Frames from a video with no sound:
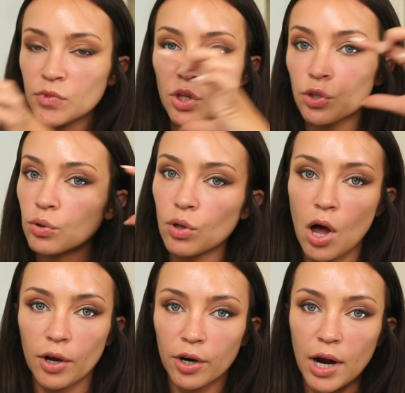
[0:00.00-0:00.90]
They're
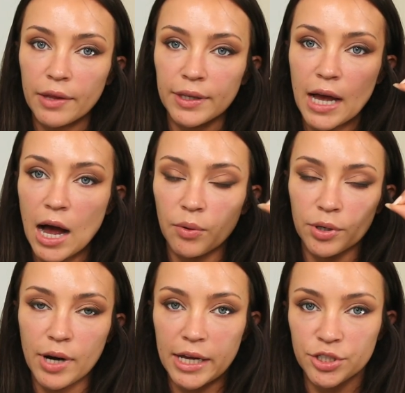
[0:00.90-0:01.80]
longer on the
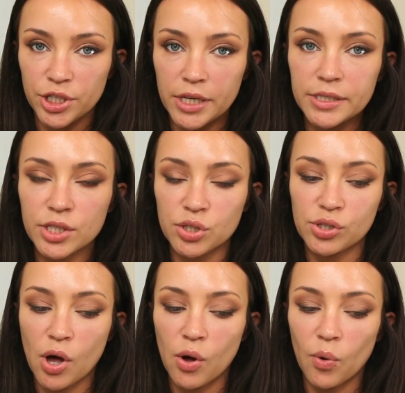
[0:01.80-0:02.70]
outer edges.
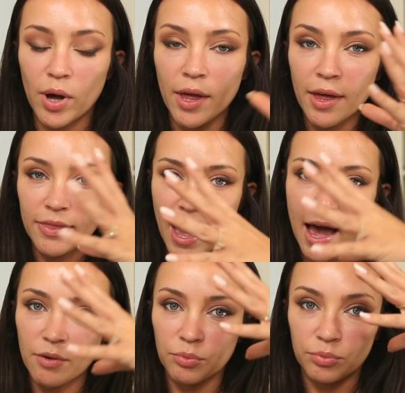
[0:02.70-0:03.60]
So
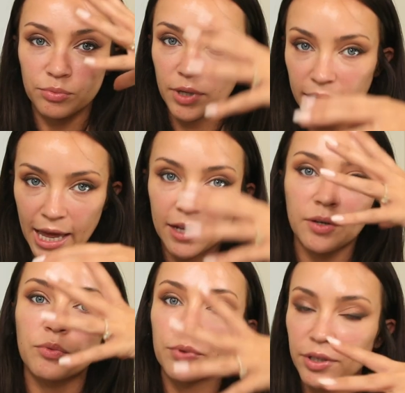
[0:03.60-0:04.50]
that
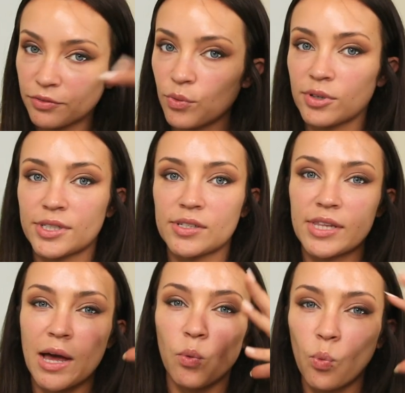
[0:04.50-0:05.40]
again reinforces
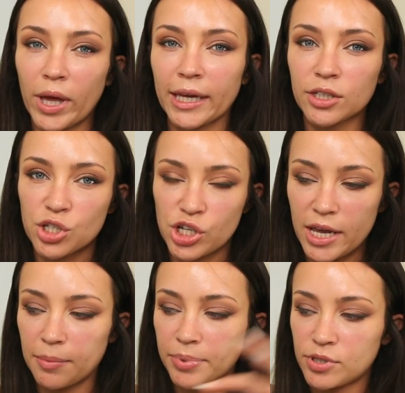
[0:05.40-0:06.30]
that wing
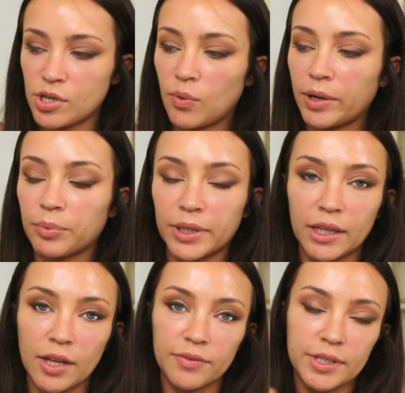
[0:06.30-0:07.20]
shape so i really
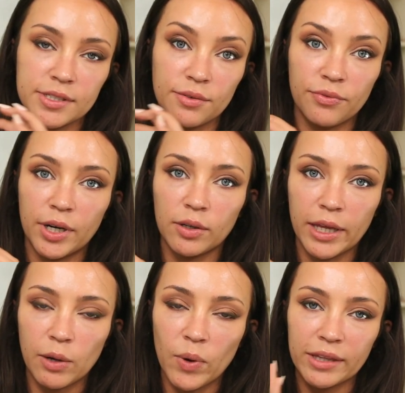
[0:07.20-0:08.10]
love these they're very
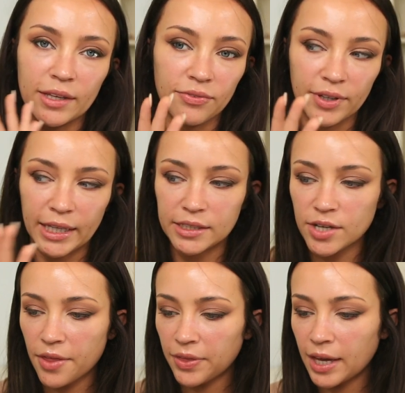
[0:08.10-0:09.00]
lightweight they feel like
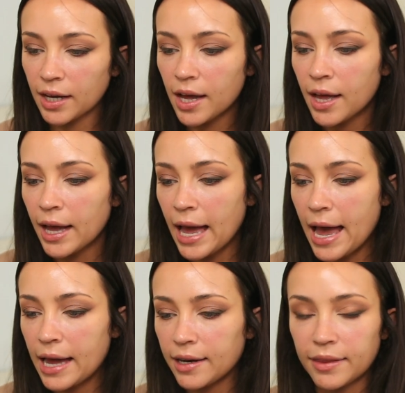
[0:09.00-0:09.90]
nothing
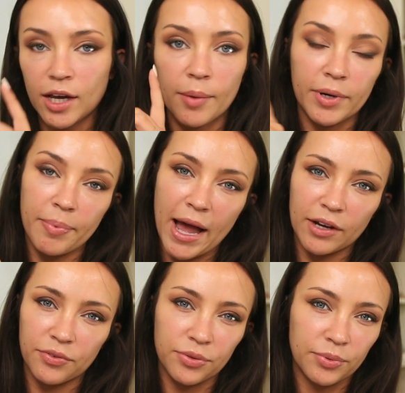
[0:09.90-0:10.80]
and they come in a pack
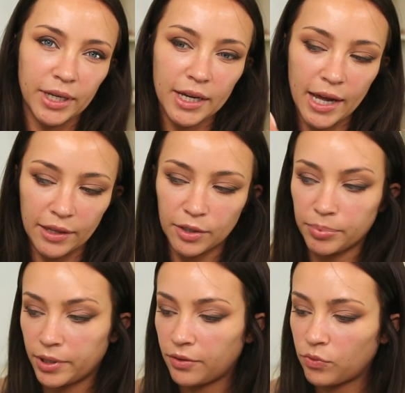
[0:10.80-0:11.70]
of three and they're
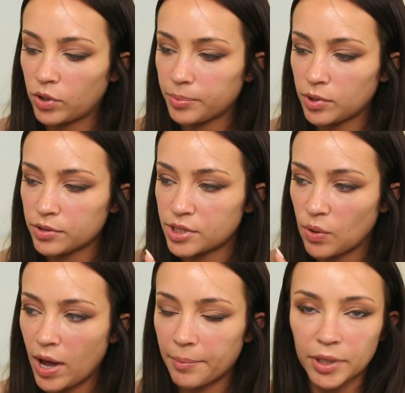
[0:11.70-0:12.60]
pretty affordable so
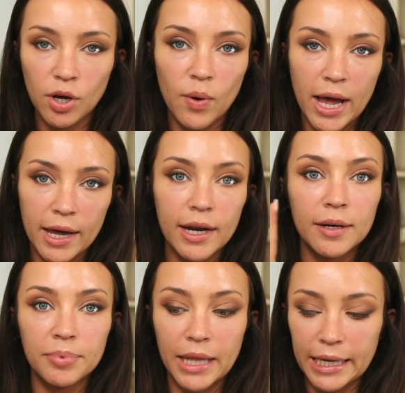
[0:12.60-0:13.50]
i'm going to go ahead and
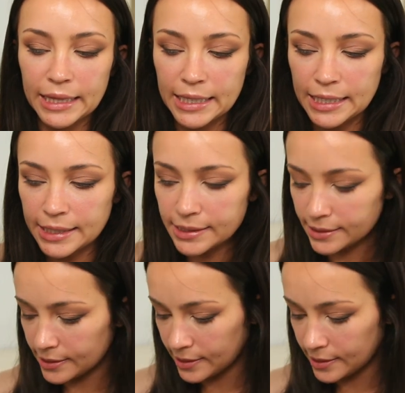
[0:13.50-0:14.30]
apply these